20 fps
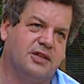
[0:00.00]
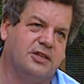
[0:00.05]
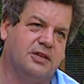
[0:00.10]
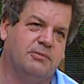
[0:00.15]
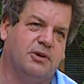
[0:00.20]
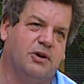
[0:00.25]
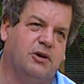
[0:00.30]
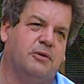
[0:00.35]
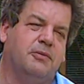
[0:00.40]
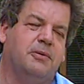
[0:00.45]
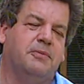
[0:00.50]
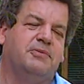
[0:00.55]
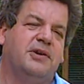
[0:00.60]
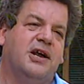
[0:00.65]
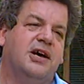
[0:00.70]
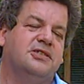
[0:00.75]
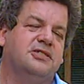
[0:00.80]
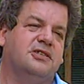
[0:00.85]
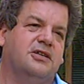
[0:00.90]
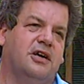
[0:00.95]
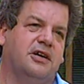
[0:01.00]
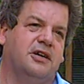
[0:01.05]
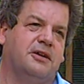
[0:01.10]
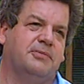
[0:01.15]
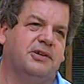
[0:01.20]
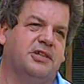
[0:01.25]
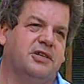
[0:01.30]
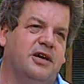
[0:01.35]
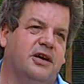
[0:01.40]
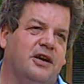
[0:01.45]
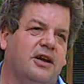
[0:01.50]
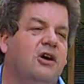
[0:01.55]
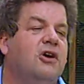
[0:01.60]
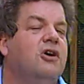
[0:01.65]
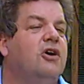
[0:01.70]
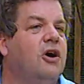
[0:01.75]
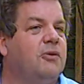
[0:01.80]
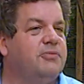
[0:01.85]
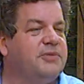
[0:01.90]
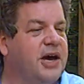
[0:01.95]
cigarettes, and they'll go with you.
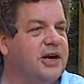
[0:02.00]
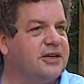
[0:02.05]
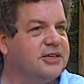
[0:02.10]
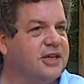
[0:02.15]
But